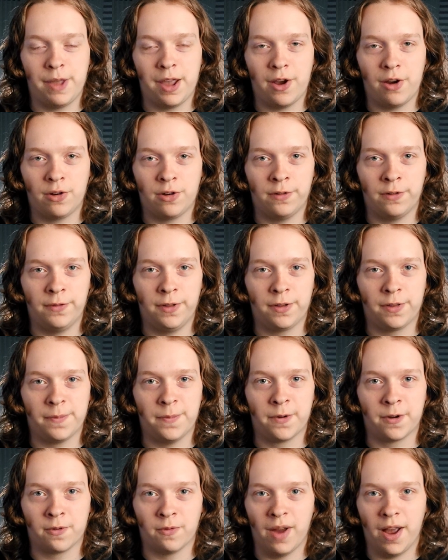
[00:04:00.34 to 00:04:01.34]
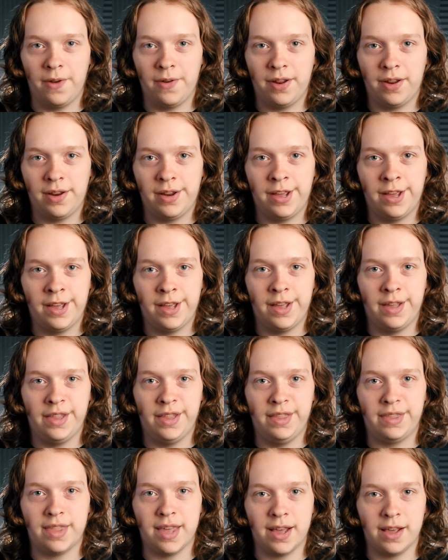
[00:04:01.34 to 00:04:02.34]
character looks more grounded,
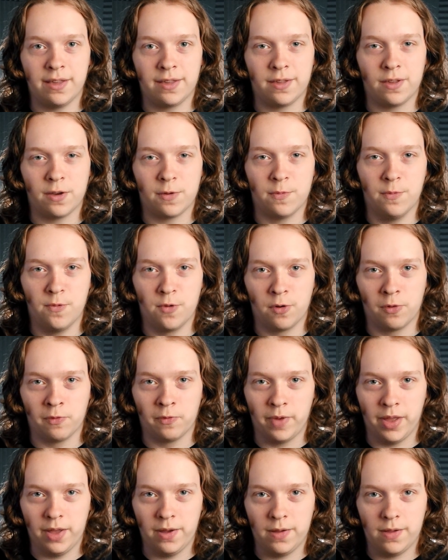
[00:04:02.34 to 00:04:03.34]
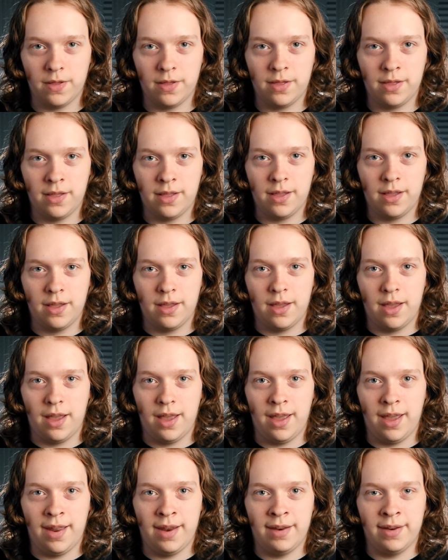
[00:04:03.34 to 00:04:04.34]
and things look more real.
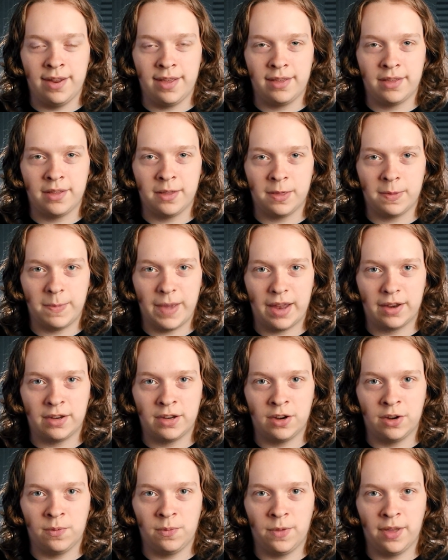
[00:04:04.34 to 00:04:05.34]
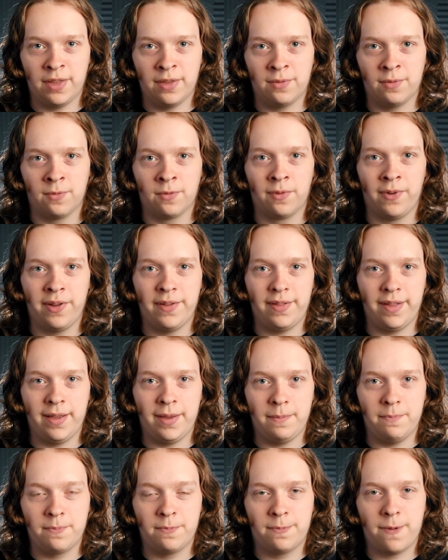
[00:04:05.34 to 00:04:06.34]
And distance matching is
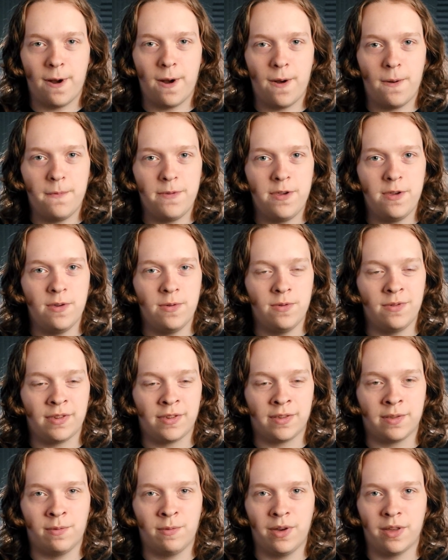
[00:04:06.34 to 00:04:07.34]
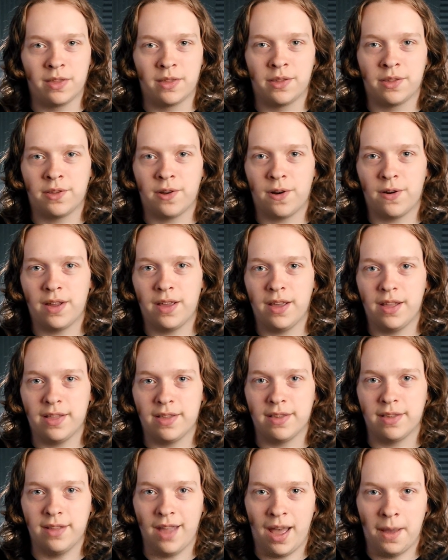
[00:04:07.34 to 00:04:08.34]
really used with starting and
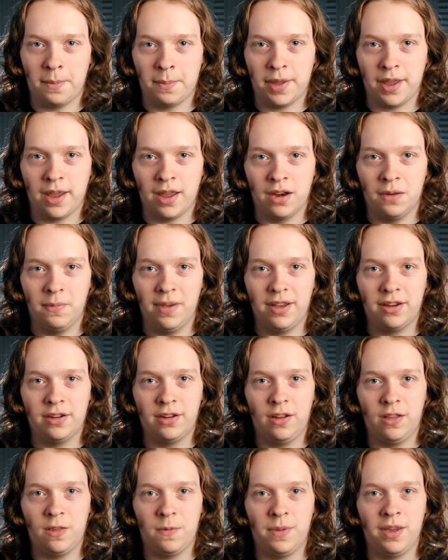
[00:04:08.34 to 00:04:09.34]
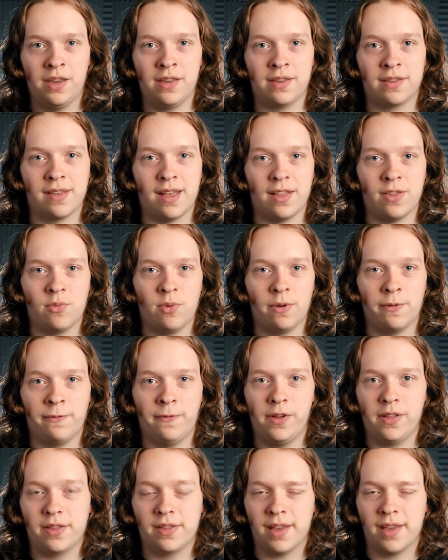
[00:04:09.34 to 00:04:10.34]
stopping animations because that's where
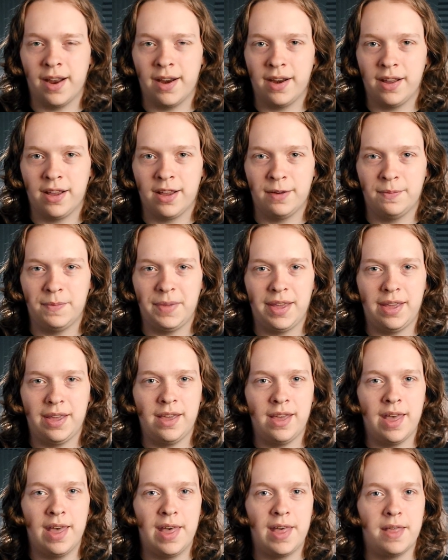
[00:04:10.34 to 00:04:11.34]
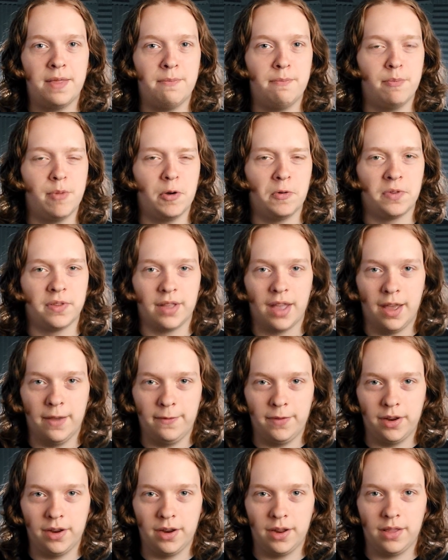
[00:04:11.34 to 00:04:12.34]
foot sliding can be most
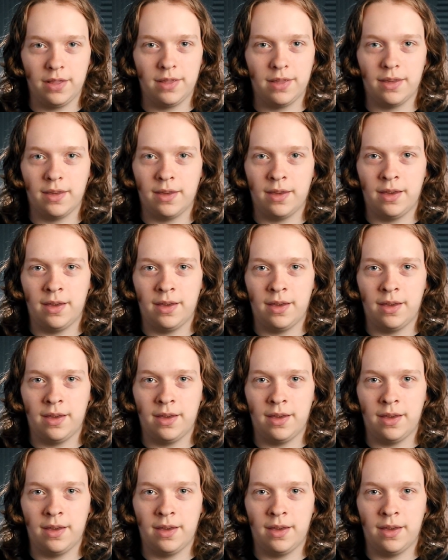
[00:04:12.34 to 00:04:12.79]
evident.